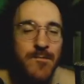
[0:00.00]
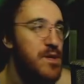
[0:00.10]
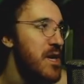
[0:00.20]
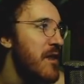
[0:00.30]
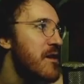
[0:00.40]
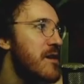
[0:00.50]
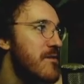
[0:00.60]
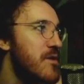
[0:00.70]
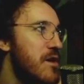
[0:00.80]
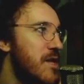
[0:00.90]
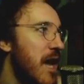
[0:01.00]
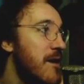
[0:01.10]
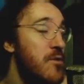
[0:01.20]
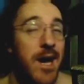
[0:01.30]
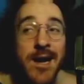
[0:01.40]
You see how they'll
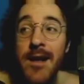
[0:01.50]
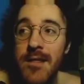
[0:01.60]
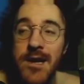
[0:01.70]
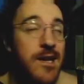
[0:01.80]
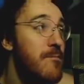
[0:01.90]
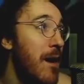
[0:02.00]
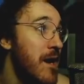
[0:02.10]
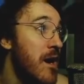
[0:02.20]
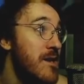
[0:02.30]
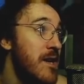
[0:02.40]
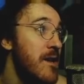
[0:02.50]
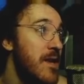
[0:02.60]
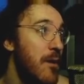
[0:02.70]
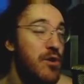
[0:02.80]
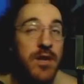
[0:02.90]
attack you? I got lucky by not
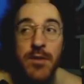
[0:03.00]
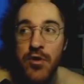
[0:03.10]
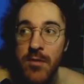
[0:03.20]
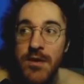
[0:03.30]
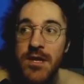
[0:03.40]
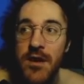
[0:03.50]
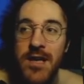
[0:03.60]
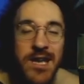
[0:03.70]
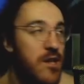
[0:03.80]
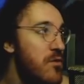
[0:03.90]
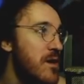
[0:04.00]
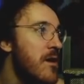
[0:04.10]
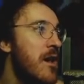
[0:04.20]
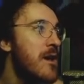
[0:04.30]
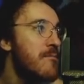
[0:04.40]
taking damage there, but normally they'll hit you
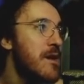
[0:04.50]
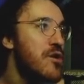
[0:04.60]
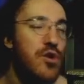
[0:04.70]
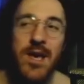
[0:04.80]
and make you